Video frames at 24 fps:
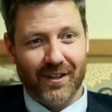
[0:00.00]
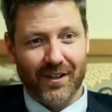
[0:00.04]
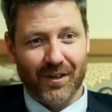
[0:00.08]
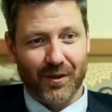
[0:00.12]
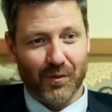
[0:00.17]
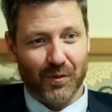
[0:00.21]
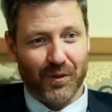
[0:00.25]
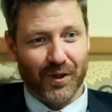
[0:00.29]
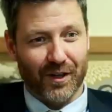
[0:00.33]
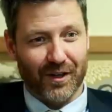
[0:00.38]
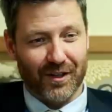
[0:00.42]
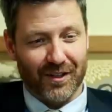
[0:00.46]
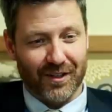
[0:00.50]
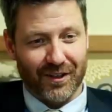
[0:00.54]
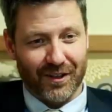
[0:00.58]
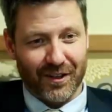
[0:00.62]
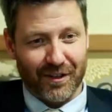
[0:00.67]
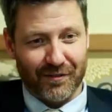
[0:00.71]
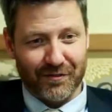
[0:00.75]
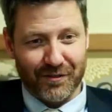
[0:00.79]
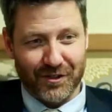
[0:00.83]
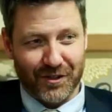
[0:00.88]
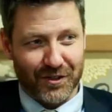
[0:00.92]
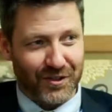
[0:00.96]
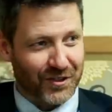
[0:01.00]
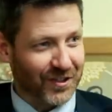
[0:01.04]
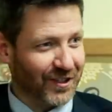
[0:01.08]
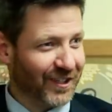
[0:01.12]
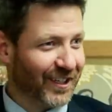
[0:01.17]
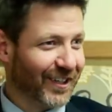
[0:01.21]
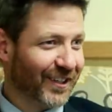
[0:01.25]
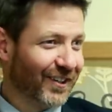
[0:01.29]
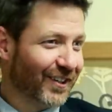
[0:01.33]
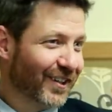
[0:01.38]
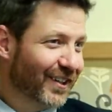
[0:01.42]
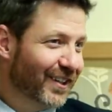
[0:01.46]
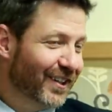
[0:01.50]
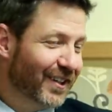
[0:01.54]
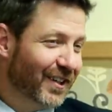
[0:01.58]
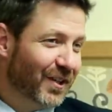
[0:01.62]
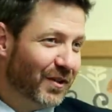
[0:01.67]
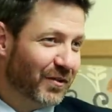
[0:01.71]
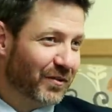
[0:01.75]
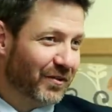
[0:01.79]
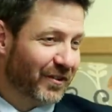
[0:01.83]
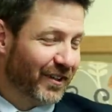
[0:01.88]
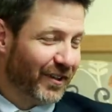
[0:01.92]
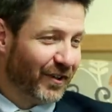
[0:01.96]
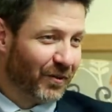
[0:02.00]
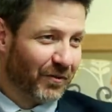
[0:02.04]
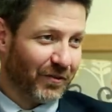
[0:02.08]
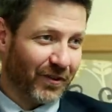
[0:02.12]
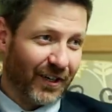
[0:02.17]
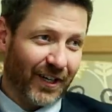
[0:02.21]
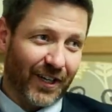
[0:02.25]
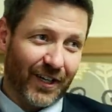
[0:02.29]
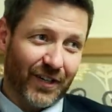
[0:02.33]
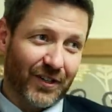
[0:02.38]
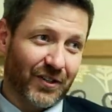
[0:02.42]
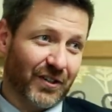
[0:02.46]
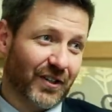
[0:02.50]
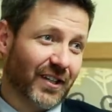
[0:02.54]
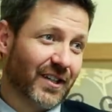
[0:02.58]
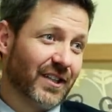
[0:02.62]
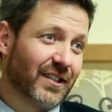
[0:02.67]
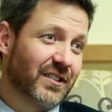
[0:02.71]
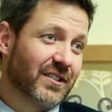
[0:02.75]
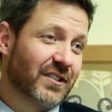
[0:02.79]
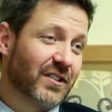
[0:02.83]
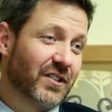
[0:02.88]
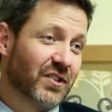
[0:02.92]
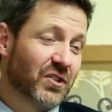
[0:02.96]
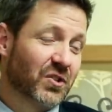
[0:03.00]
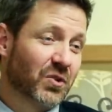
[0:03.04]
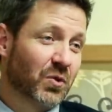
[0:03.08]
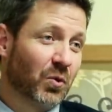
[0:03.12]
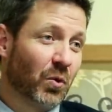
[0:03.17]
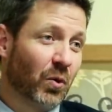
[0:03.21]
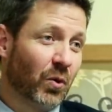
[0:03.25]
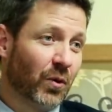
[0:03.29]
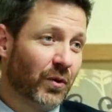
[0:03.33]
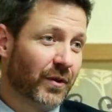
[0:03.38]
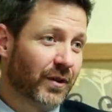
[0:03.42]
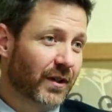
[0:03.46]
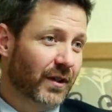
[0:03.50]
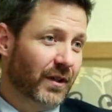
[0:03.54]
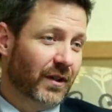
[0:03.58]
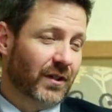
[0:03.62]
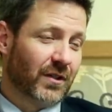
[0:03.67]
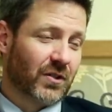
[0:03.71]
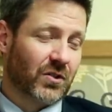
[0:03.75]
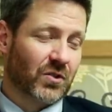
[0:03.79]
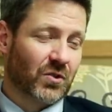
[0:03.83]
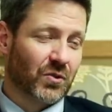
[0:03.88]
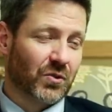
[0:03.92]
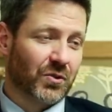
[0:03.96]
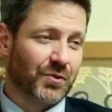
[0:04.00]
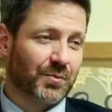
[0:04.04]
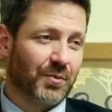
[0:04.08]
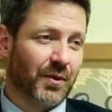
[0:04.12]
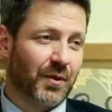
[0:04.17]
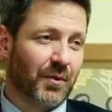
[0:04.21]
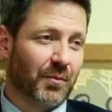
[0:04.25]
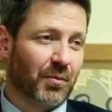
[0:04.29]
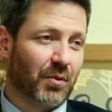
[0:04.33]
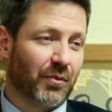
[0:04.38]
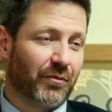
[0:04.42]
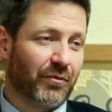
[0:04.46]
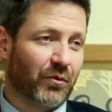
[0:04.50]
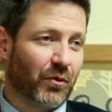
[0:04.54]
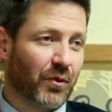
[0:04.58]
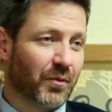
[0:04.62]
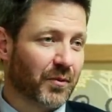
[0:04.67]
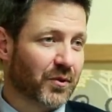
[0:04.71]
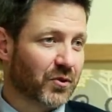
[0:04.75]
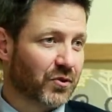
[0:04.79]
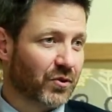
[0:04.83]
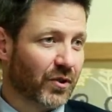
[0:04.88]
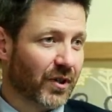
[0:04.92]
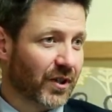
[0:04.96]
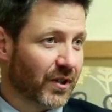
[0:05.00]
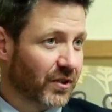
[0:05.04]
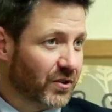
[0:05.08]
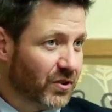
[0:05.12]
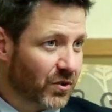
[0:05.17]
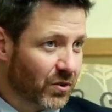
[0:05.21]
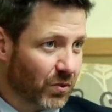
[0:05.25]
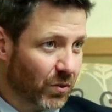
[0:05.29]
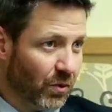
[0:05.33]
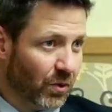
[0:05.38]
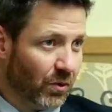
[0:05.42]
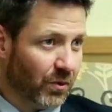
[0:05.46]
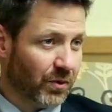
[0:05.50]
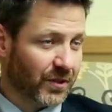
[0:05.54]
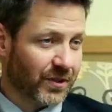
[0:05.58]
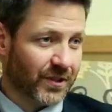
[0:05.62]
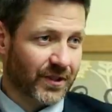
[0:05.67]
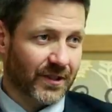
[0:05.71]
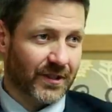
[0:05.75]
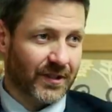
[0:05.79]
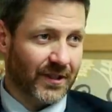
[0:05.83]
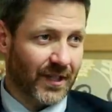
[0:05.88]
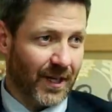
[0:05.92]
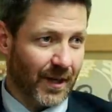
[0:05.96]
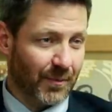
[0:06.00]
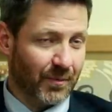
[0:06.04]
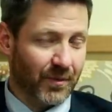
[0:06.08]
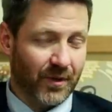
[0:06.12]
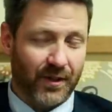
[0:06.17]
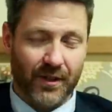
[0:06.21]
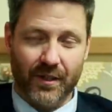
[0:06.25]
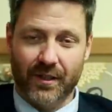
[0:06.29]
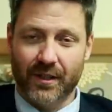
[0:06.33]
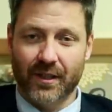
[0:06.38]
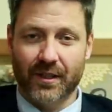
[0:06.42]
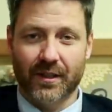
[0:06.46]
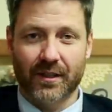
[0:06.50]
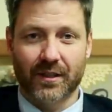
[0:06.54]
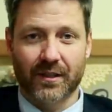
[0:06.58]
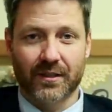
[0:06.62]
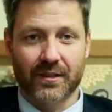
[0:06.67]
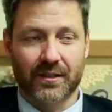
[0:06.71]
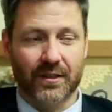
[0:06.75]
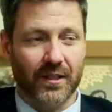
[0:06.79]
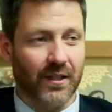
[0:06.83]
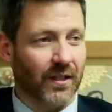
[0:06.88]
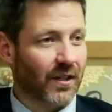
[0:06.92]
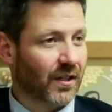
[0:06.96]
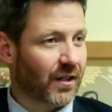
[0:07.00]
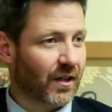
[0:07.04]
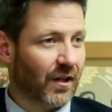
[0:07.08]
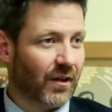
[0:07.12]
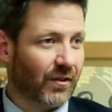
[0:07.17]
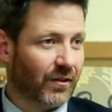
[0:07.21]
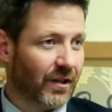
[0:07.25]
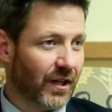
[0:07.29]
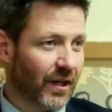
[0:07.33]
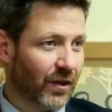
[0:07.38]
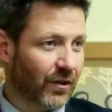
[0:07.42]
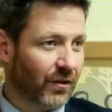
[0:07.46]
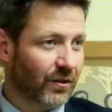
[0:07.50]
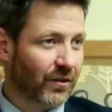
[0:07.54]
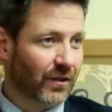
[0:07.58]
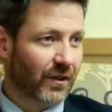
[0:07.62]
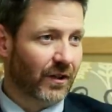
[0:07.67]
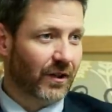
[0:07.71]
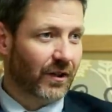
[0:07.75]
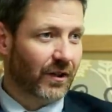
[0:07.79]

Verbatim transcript: Here we are 11 years later. We've got over 800 kids in the school. The school's been a performance-rated school, which is the top rating in the state of Colorado,